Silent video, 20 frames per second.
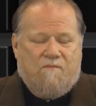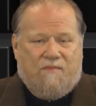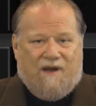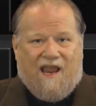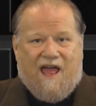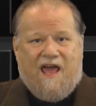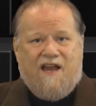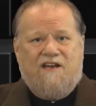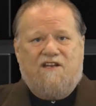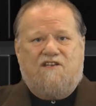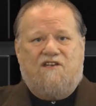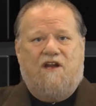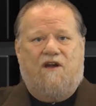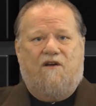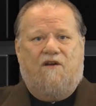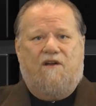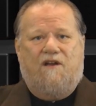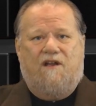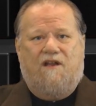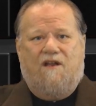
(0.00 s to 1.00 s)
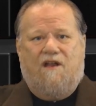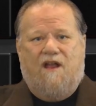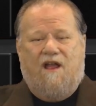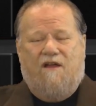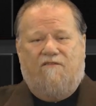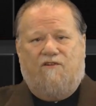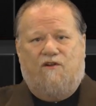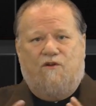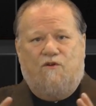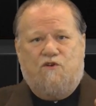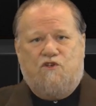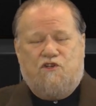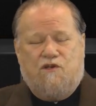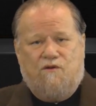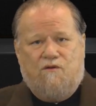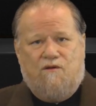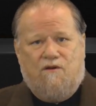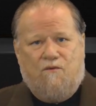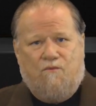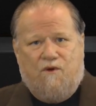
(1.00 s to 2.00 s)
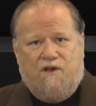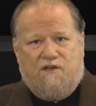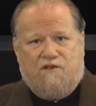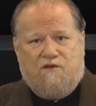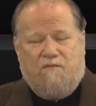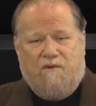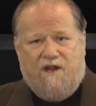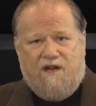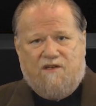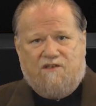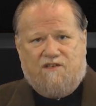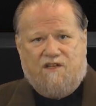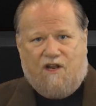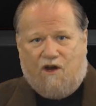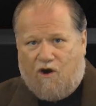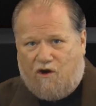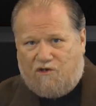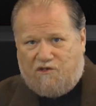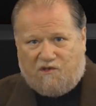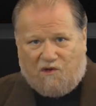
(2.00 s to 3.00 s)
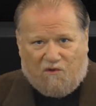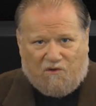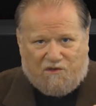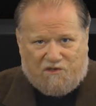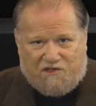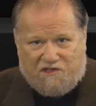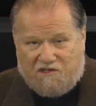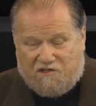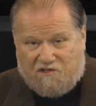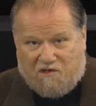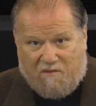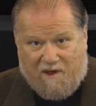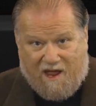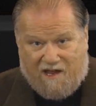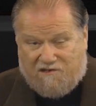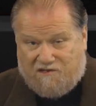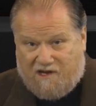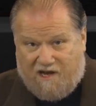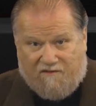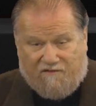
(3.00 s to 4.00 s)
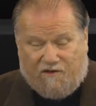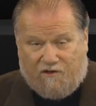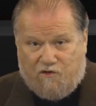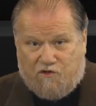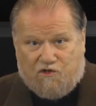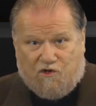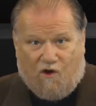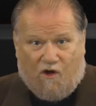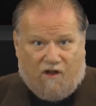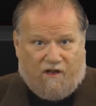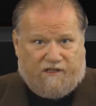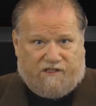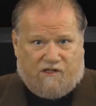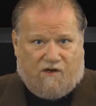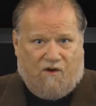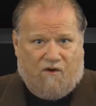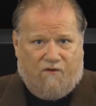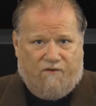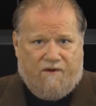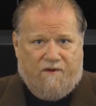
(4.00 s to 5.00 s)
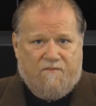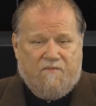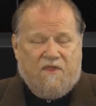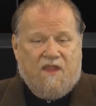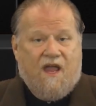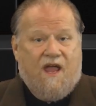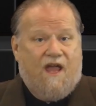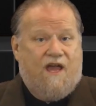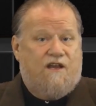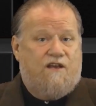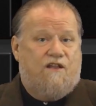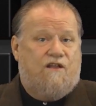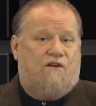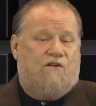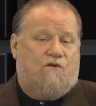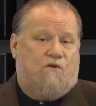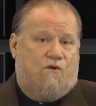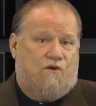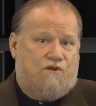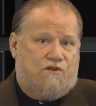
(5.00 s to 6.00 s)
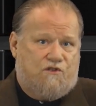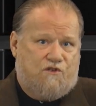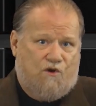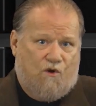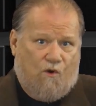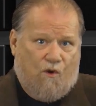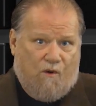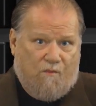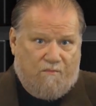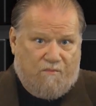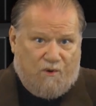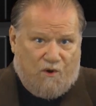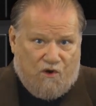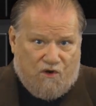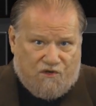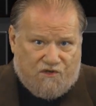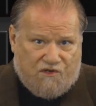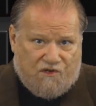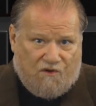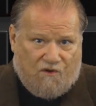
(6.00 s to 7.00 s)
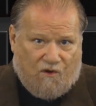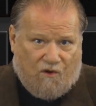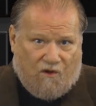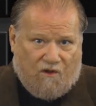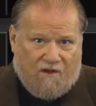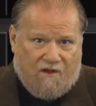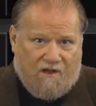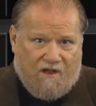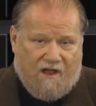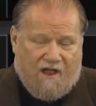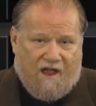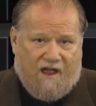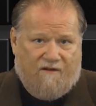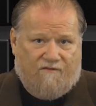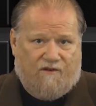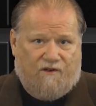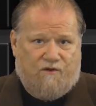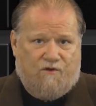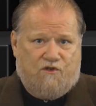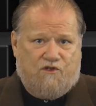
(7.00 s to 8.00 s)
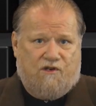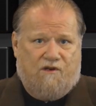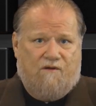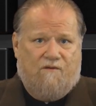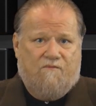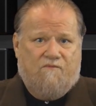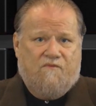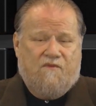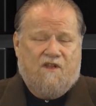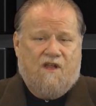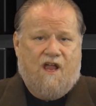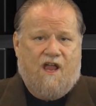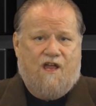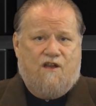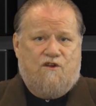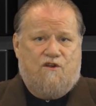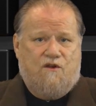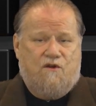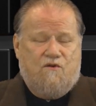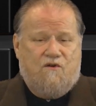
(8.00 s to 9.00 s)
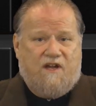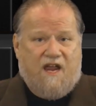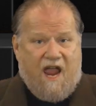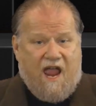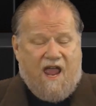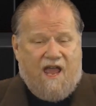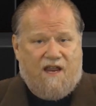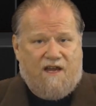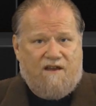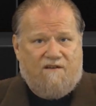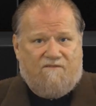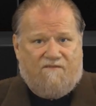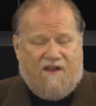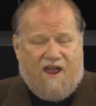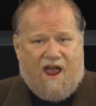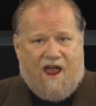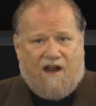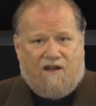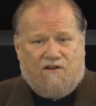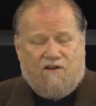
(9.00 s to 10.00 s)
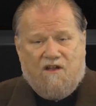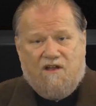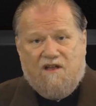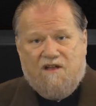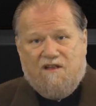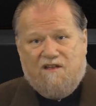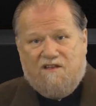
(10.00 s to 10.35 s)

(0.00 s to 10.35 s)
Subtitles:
Planetary evolution, which means that our solar system has an evolution all its own. And then, of course, your personal evolution. And you can, in fact,